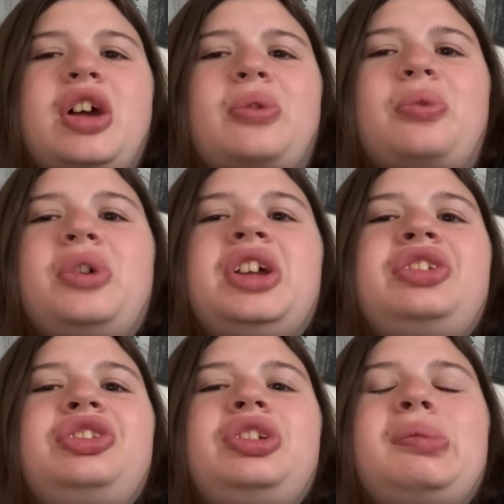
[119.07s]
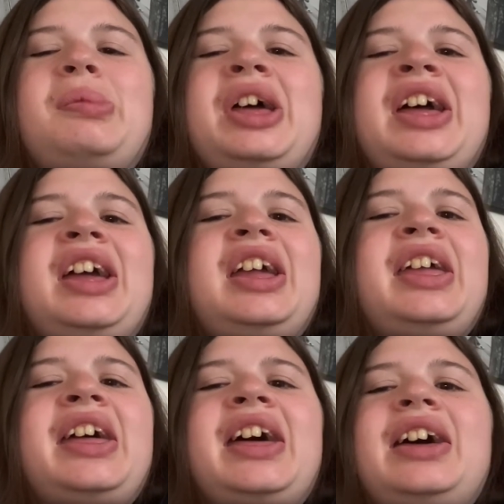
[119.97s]
Wish you may
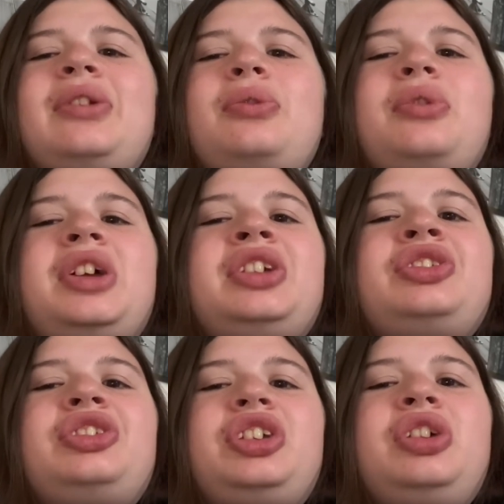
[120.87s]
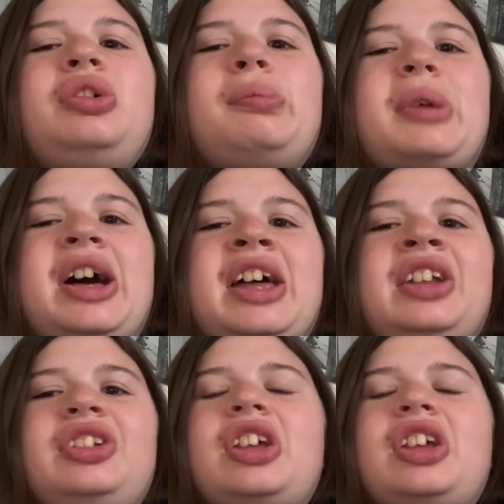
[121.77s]
and wish you might,